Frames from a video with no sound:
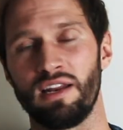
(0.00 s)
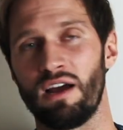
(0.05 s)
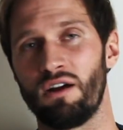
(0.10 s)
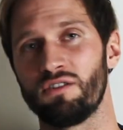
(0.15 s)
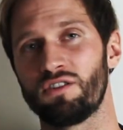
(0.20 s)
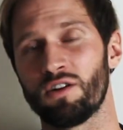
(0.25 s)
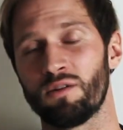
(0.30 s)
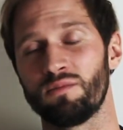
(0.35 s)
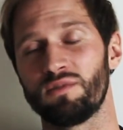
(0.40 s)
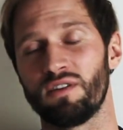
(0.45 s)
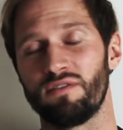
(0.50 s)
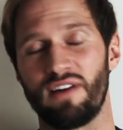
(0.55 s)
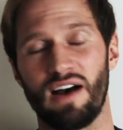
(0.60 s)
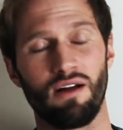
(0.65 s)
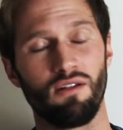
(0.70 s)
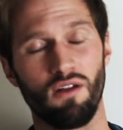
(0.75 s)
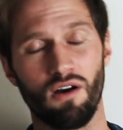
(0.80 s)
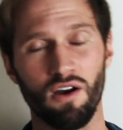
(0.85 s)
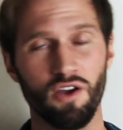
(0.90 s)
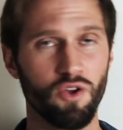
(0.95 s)
Now, in terms of how
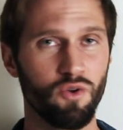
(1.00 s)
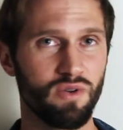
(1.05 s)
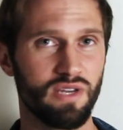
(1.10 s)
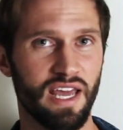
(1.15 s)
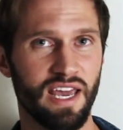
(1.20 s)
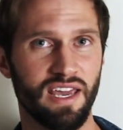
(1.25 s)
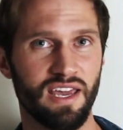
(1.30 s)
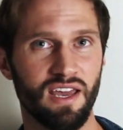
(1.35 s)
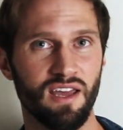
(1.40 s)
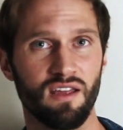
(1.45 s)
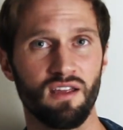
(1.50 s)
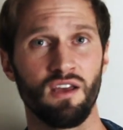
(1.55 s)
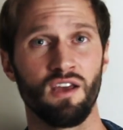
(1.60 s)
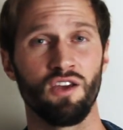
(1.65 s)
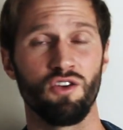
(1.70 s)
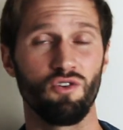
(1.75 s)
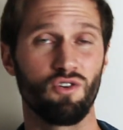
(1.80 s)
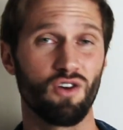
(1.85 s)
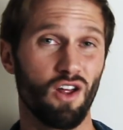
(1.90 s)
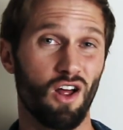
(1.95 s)
long you take it,
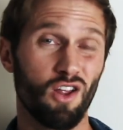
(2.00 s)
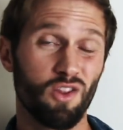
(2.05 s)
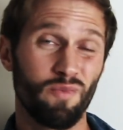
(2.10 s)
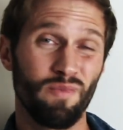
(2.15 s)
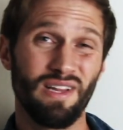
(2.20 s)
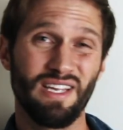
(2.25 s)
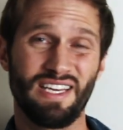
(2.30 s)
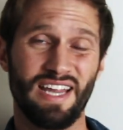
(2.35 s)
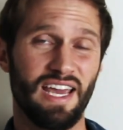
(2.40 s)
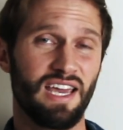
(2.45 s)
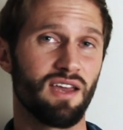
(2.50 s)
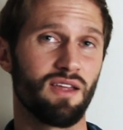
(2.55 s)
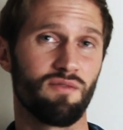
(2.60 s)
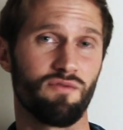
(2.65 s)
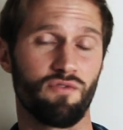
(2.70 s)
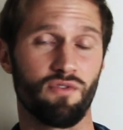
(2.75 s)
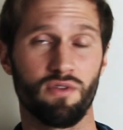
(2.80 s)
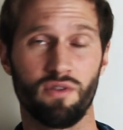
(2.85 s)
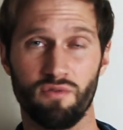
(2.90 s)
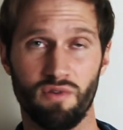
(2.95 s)
you could ultimately take it
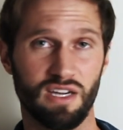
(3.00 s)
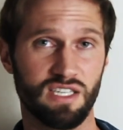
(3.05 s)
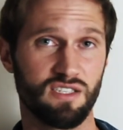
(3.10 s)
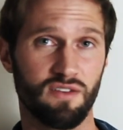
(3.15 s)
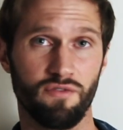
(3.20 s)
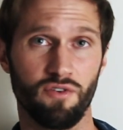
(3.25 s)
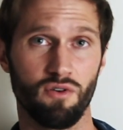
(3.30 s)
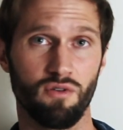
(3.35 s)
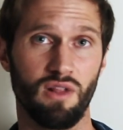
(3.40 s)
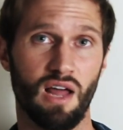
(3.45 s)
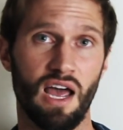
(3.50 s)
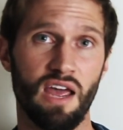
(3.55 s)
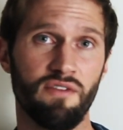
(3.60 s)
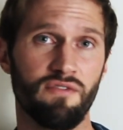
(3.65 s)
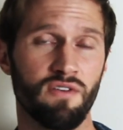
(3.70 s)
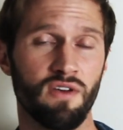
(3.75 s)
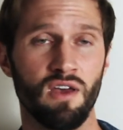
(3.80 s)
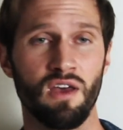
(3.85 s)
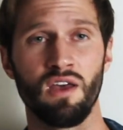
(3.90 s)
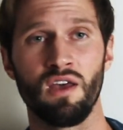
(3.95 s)
for the rest of your
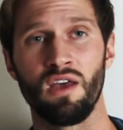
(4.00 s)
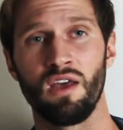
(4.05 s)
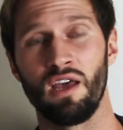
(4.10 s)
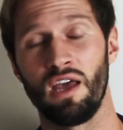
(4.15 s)
life.